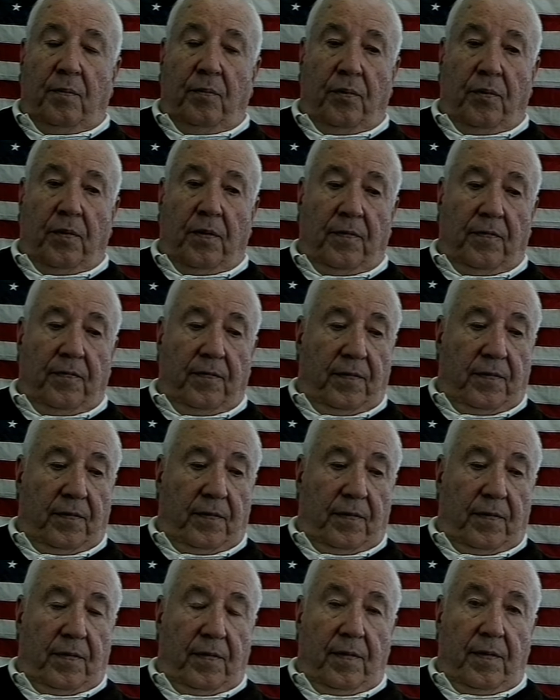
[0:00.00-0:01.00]

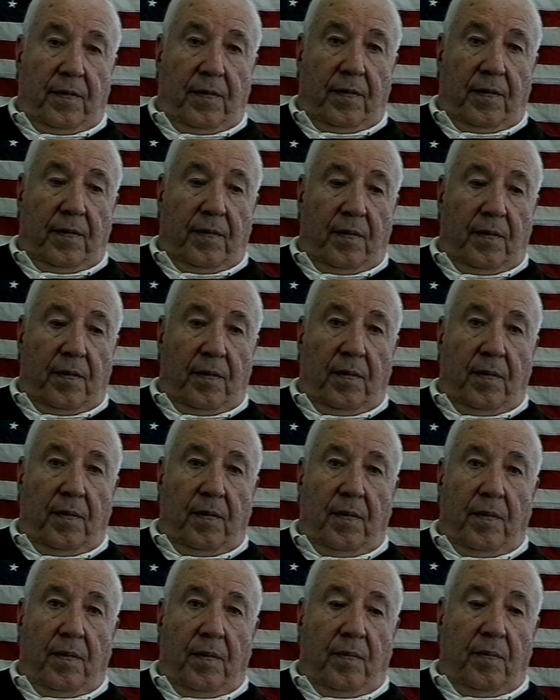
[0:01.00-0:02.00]

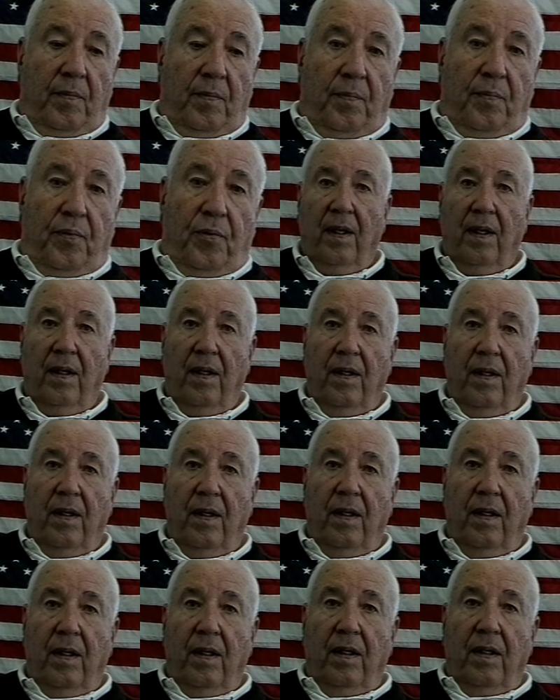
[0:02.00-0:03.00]
Okay. Judy
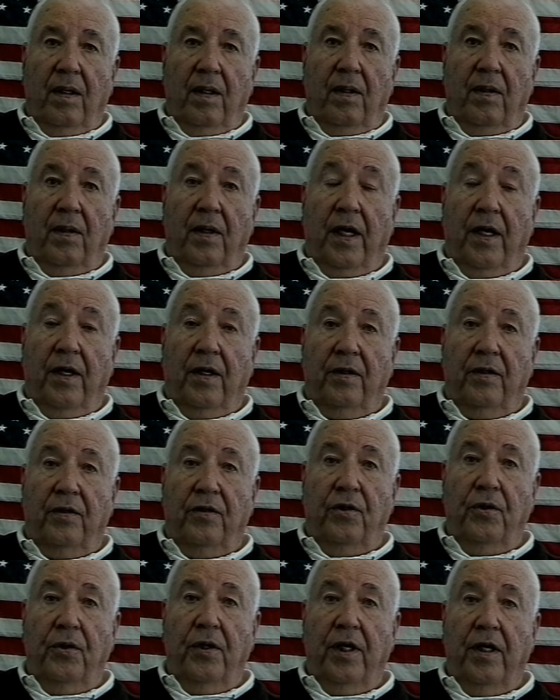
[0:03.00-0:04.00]
Garland. Yeah,
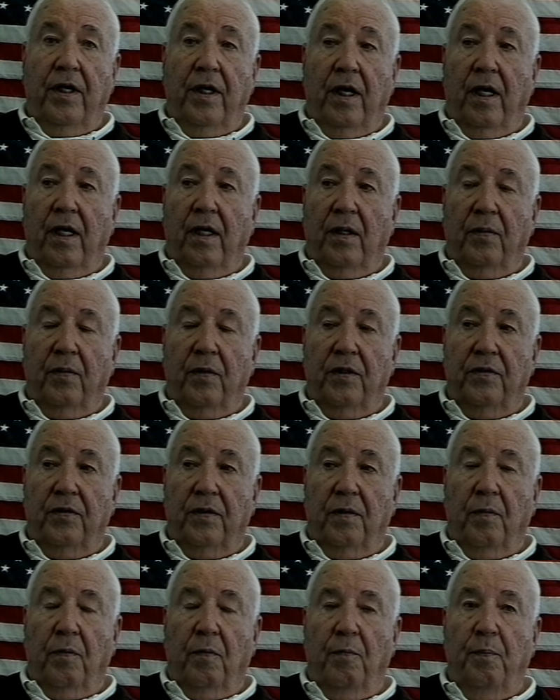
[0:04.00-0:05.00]
yeah, Judy Garland was
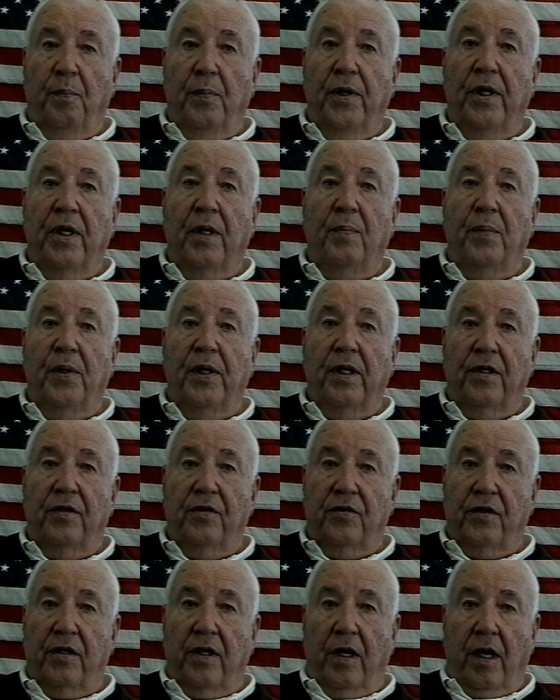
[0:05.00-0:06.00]
a big, big
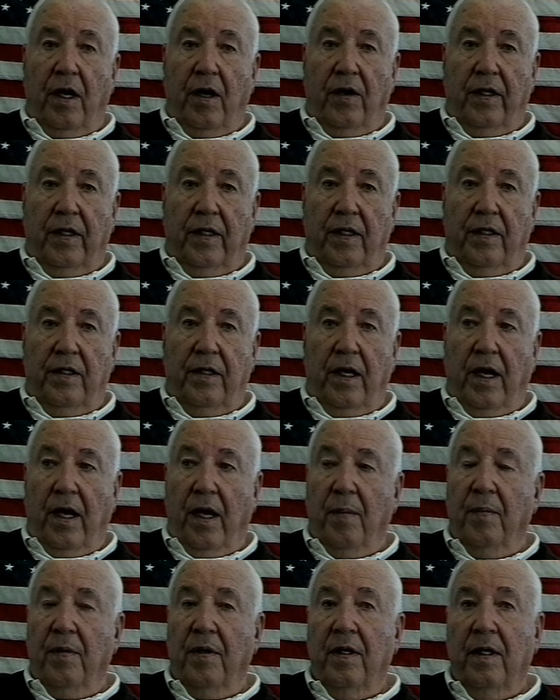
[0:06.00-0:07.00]
star at the
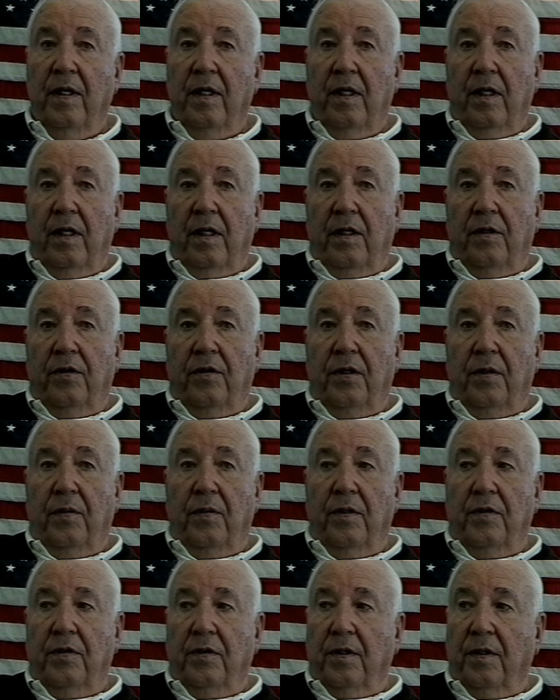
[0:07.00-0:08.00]
time. She
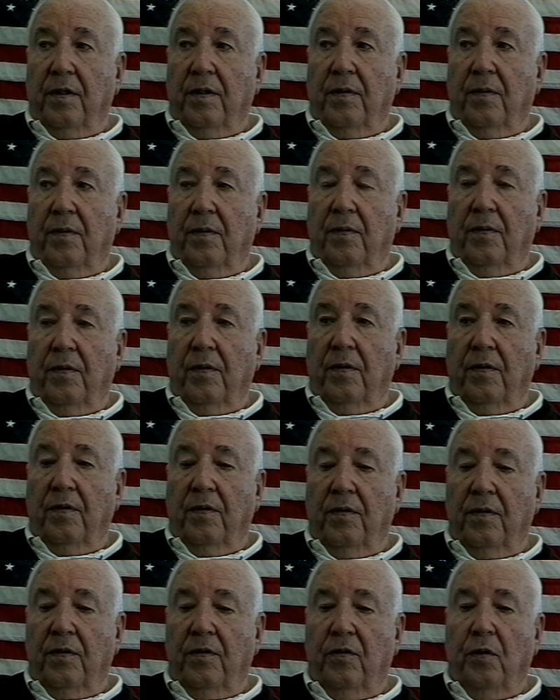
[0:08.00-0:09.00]
was a
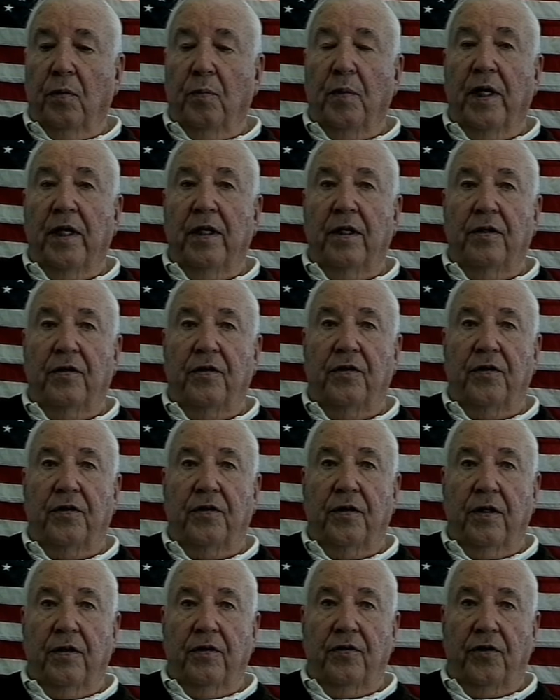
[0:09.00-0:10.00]

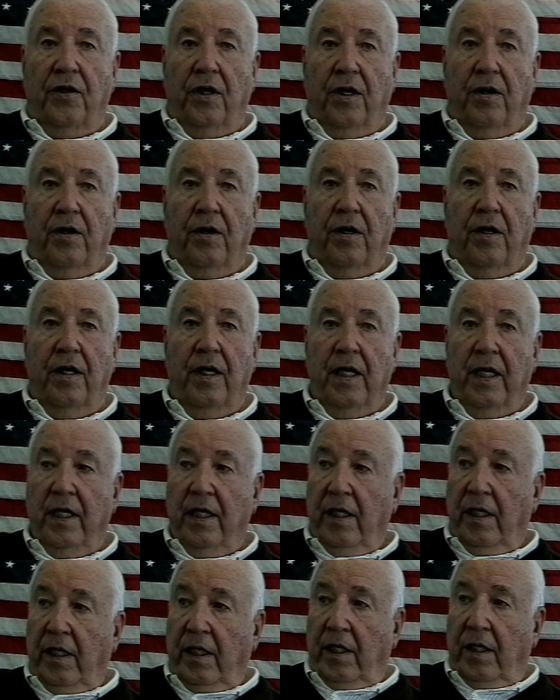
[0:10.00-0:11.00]
tremendous singer
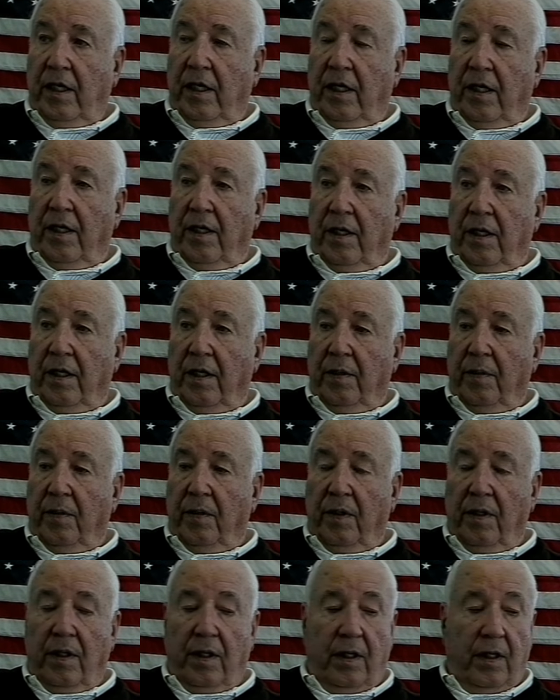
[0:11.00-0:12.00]
and, uh,
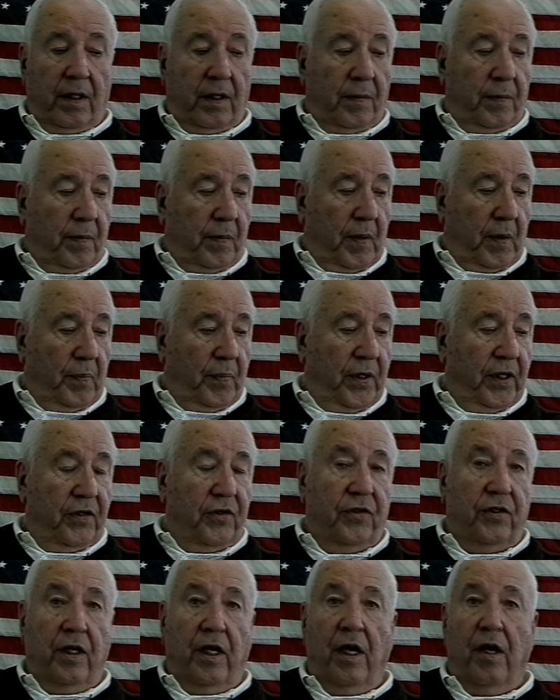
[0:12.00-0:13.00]
and a, a, big
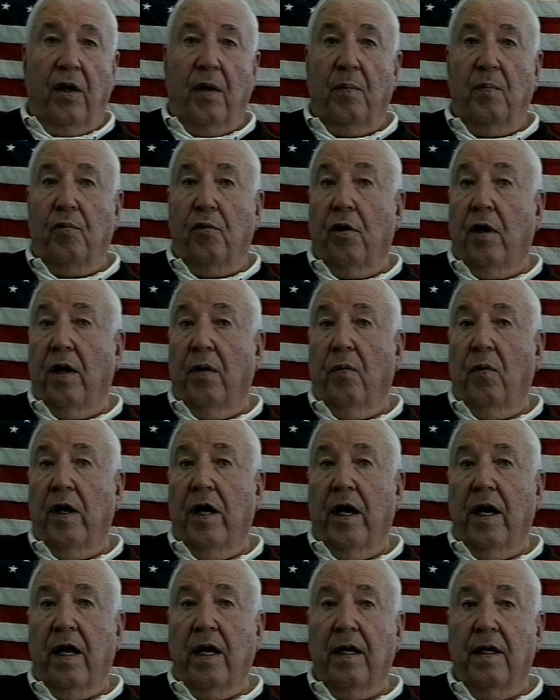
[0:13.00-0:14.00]
star on
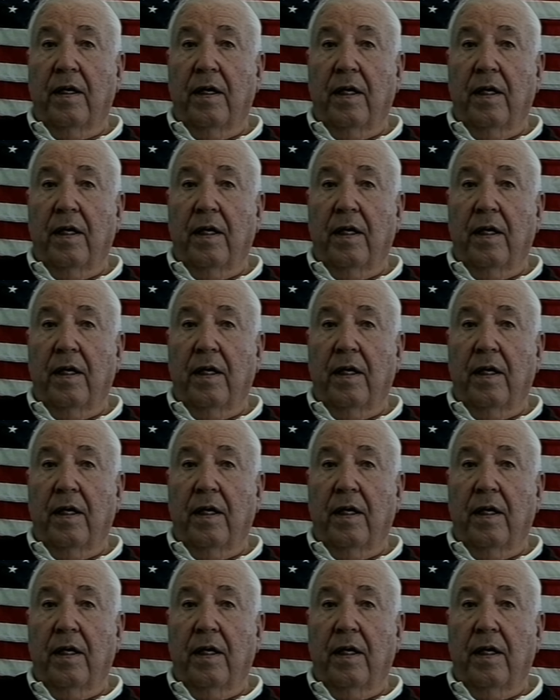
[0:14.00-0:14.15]
Broadway.